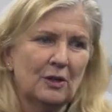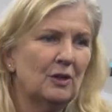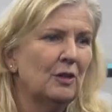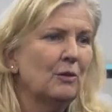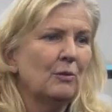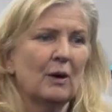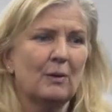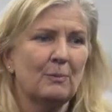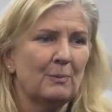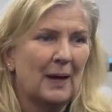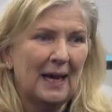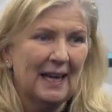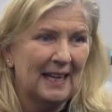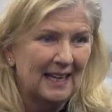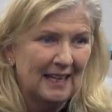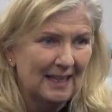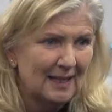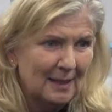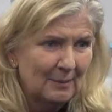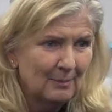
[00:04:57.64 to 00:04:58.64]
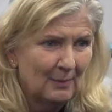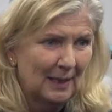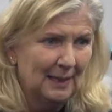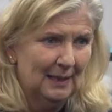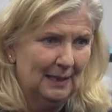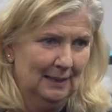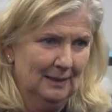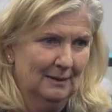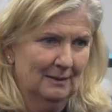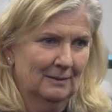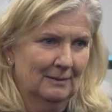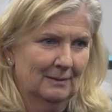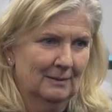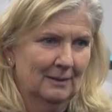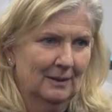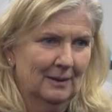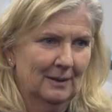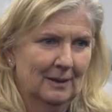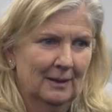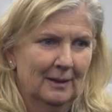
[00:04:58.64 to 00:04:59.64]
you won't pay any money.
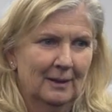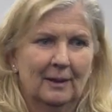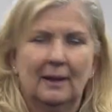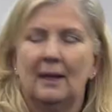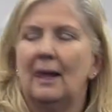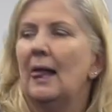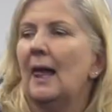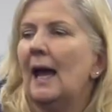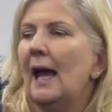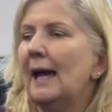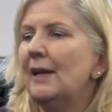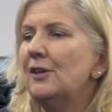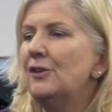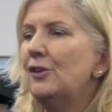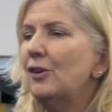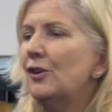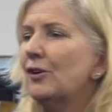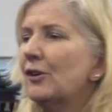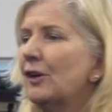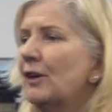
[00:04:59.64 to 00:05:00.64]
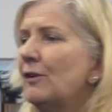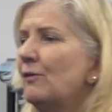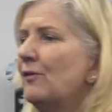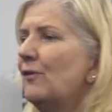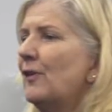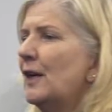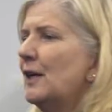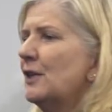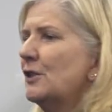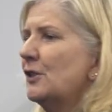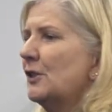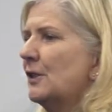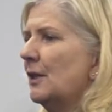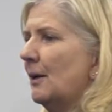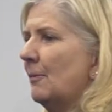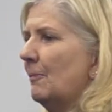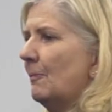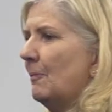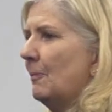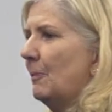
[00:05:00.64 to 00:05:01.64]
And you can finish
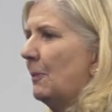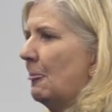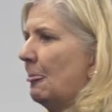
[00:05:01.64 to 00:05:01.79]
them